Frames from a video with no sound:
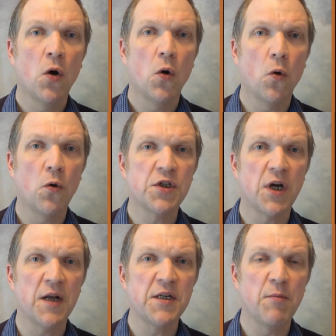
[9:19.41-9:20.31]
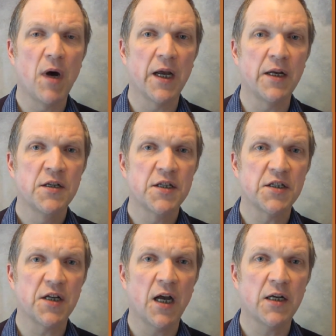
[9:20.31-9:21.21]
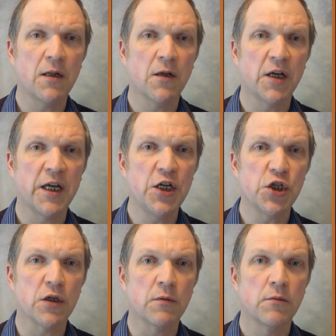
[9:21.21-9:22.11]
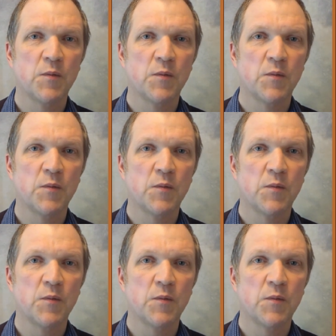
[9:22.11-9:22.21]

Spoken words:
or to undermine societal cohesion.